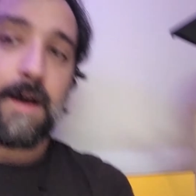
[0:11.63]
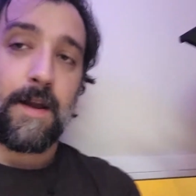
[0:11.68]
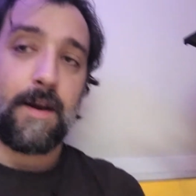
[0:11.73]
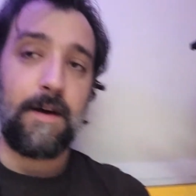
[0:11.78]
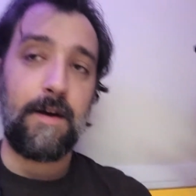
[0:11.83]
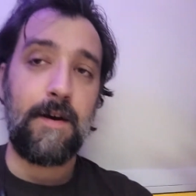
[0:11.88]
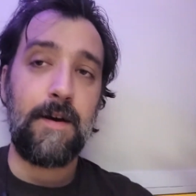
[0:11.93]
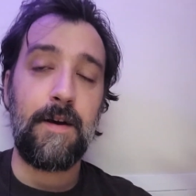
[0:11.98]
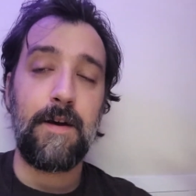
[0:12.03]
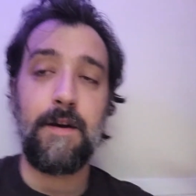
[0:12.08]

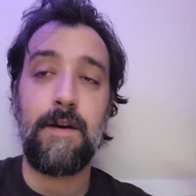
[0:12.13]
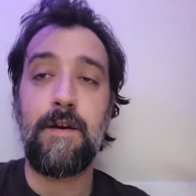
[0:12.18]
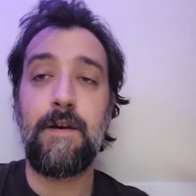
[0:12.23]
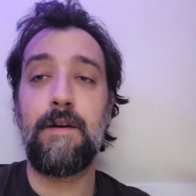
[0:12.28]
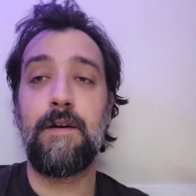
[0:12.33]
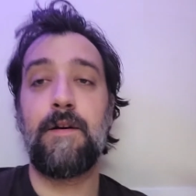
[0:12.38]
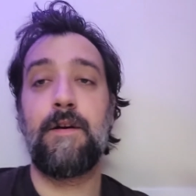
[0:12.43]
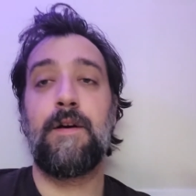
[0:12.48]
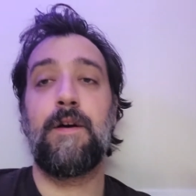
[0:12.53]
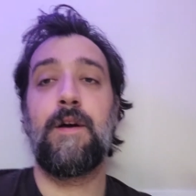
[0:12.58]
and
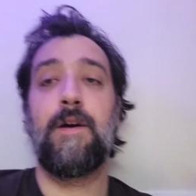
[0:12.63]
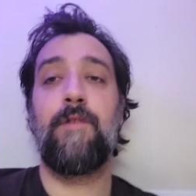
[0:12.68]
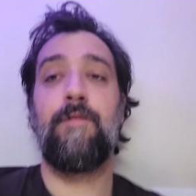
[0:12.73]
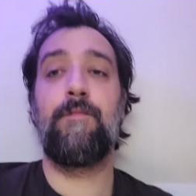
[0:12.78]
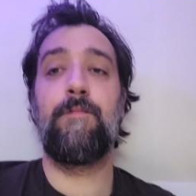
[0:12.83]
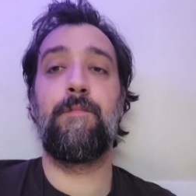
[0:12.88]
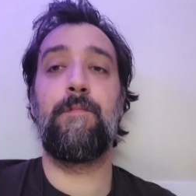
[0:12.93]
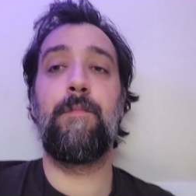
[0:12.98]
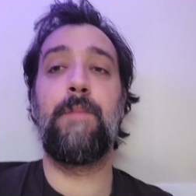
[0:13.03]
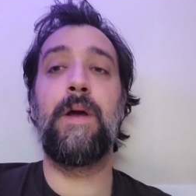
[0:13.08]
I
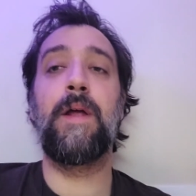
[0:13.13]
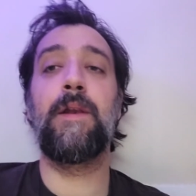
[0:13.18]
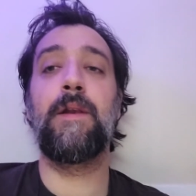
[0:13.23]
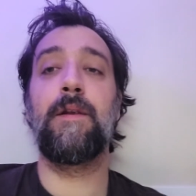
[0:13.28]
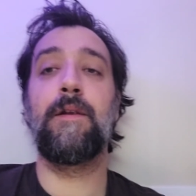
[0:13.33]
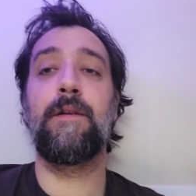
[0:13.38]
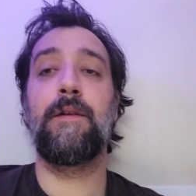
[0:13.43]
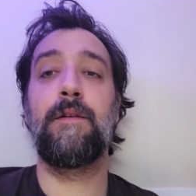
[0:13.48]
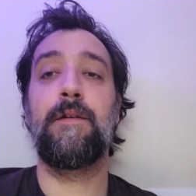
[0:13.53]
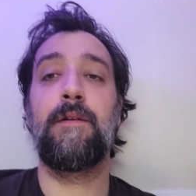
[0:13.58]
have
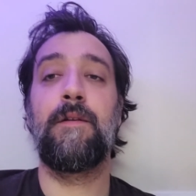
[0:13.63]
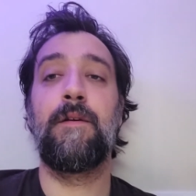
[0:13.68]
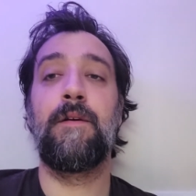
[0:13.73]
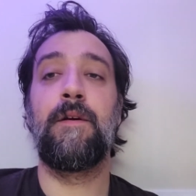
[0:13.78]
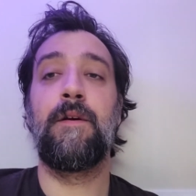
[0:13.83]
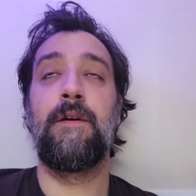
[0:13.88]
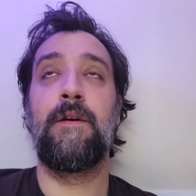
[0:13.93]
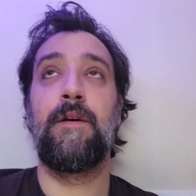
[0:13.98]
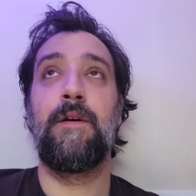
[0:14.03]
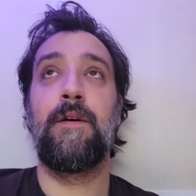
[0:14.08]
been
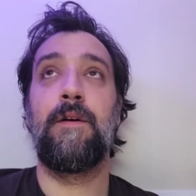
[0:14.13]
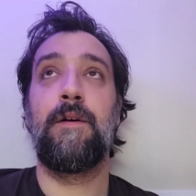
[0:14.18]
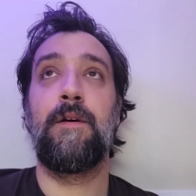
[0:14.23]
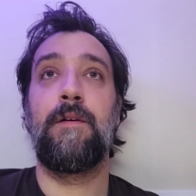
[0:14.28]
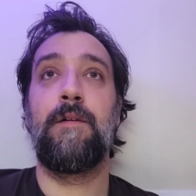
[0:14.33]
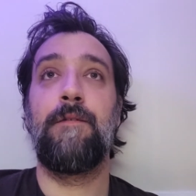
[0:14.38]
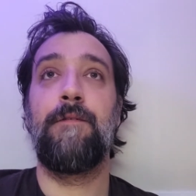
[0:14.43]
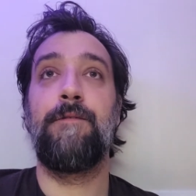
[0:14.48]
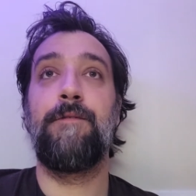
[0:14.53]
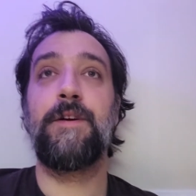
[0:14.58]

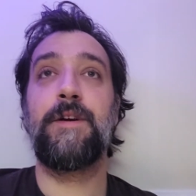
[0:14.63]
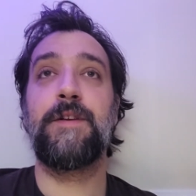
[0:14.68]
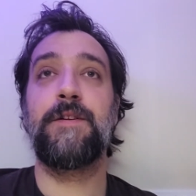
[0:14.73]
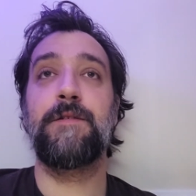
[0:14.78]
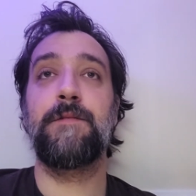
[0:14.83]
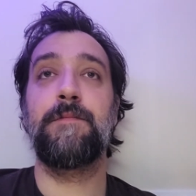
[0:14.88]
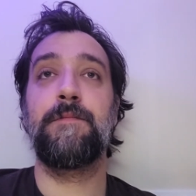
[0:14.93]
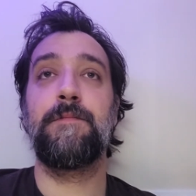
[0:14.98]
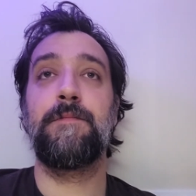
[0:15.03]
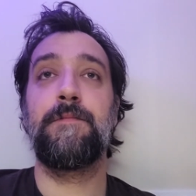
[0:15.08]

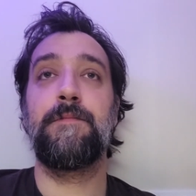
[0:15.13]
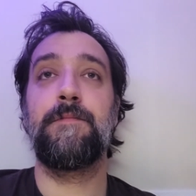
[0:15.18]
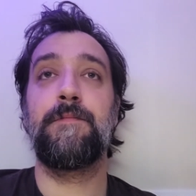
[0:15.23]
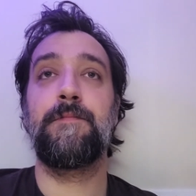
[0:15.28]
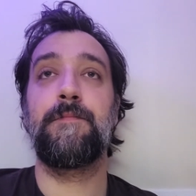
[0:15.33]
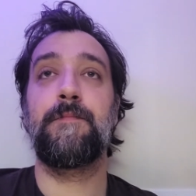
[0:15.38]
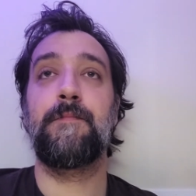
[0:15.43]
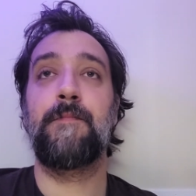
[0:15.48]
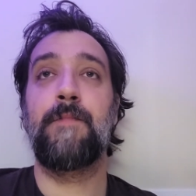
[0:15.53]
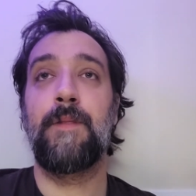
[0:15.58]
victim
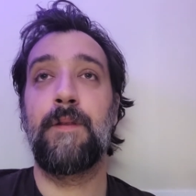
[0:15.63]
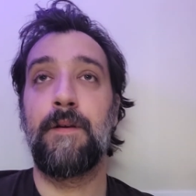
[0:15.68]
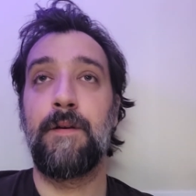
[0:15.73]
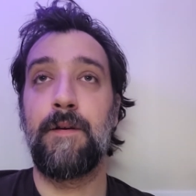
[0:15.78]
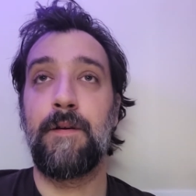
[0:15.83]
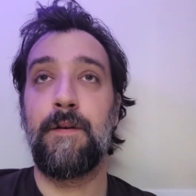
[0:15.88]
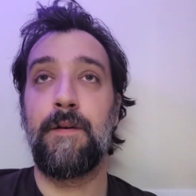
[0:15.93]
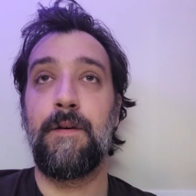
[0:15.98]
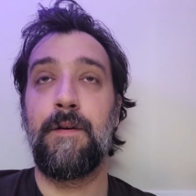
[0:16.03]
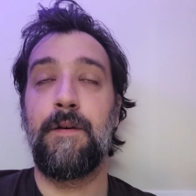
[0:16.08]

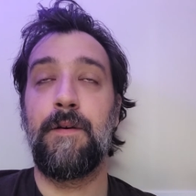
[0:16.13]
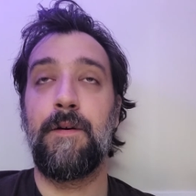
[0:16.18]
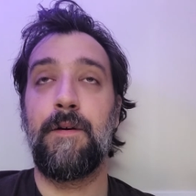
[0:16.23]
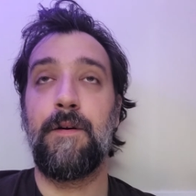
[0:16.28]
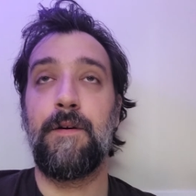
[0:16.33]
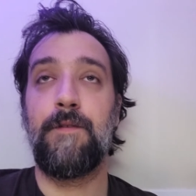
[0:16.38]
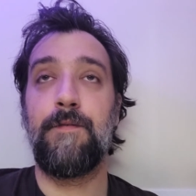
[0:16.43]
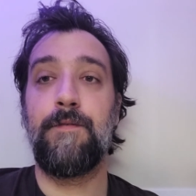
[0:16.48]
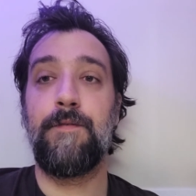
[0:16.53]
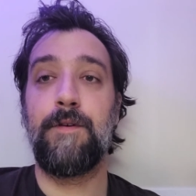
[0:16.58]

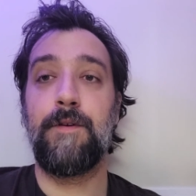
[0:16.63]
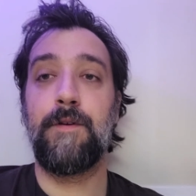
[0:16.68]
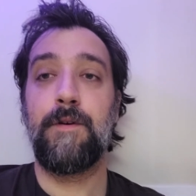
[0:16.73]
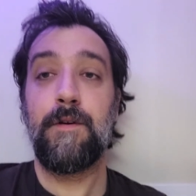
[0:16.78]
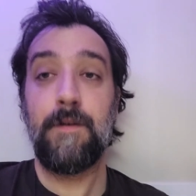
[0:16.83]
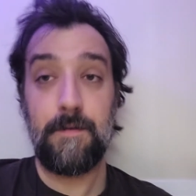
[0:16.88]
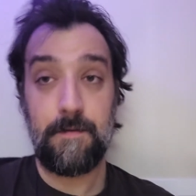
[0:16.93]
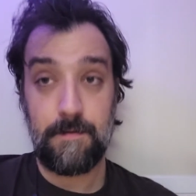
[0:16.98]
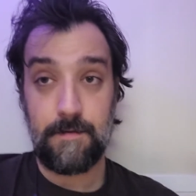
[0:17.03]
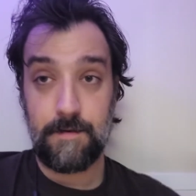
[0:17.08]
of
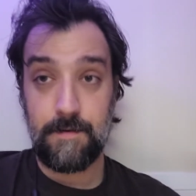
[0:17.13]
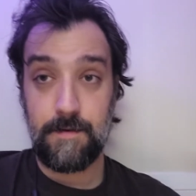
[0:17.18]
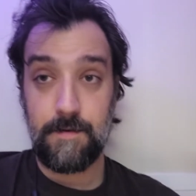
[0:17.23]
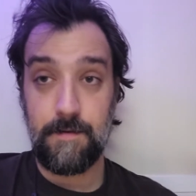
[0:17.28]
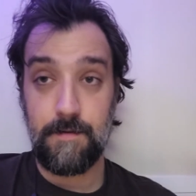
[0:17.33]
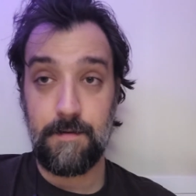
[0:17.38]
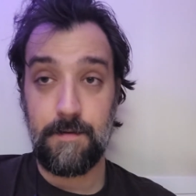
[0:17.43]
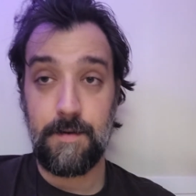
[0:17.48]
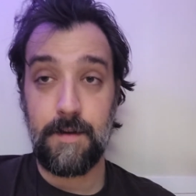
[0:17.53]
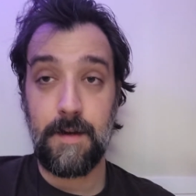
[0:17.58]
uh,
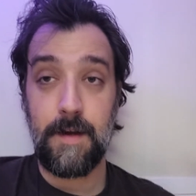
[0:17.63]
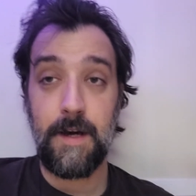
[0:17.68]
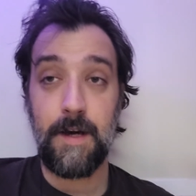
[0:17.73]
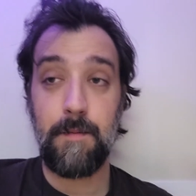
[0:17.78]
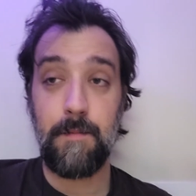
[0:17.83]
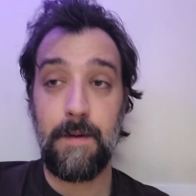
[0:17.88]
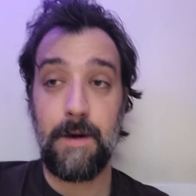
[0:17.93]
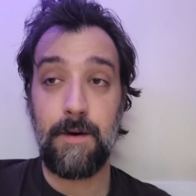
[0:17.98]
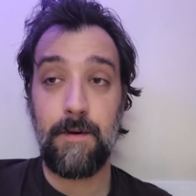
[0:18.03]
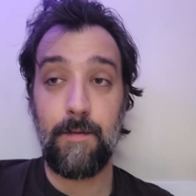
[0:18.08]
the
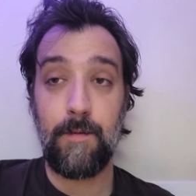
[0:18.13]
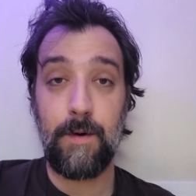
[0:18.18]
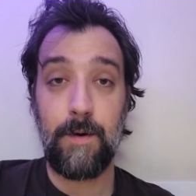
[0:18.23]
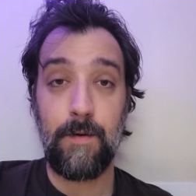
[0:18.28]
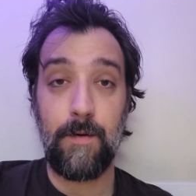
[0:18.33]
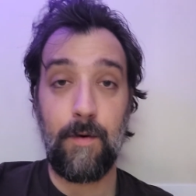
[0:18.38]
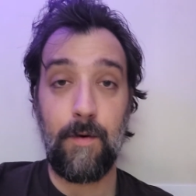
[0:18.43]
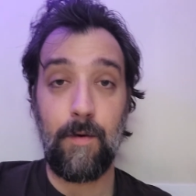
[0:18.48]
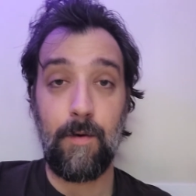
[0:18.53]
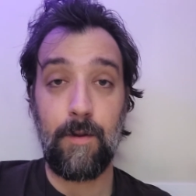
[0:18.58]
nightmare
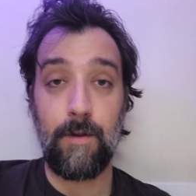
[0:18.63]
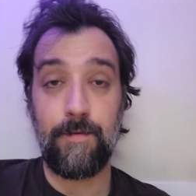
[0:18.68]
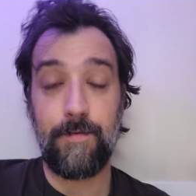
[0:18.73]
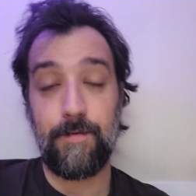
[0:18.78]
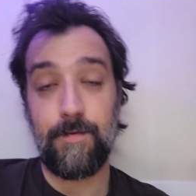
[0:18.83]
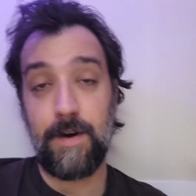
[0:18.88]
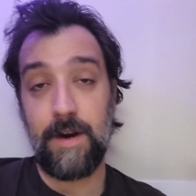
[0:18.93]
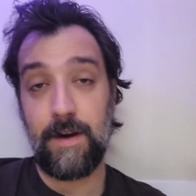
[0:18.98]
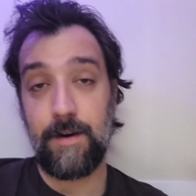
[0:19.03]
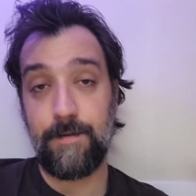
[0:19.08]
we're
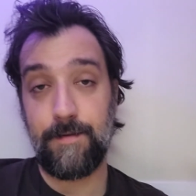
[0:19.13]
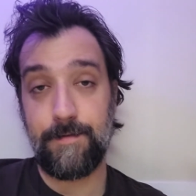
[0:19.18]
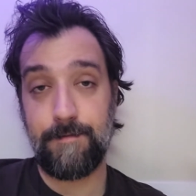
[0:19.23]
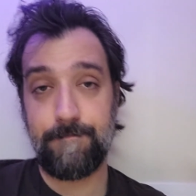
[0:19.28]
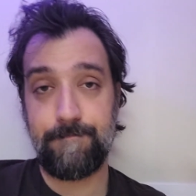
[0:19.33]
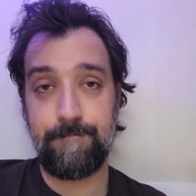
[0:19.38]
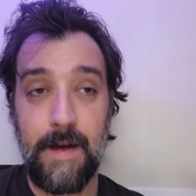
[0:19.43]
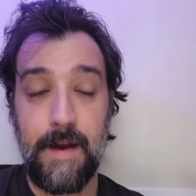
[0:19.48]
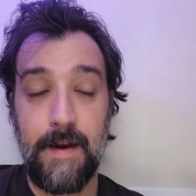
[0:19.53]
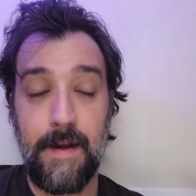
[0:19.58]
all afraid
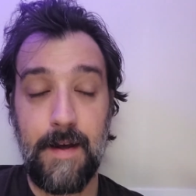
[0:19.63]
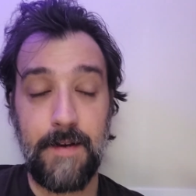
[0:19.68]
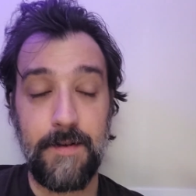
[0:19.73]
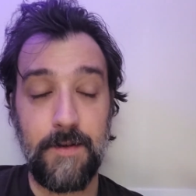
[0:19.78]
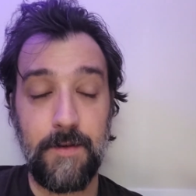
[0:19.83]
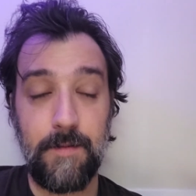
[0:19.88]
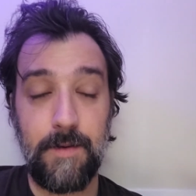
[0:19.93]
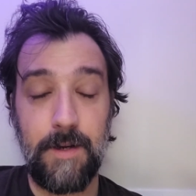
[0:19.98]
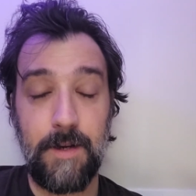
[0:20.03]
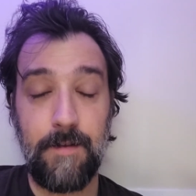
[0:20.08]
of, and
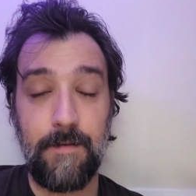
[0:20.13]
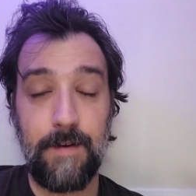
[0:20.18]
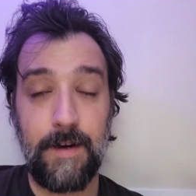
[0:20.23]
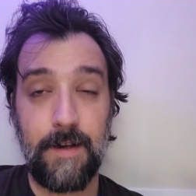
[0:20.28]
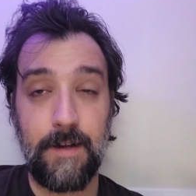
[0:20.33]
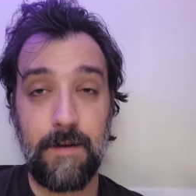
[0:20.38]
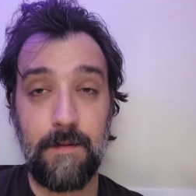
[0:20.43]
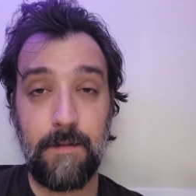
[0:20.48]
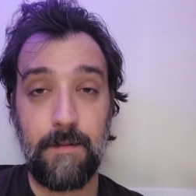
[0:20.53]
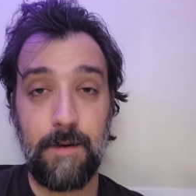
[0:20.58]
that is to be the
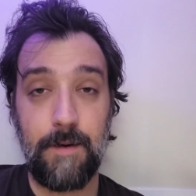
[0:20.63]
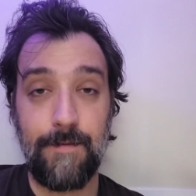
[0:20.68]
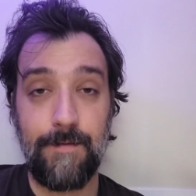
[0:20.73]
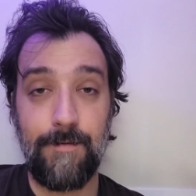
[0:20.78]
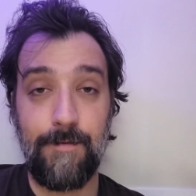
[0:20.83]
victim of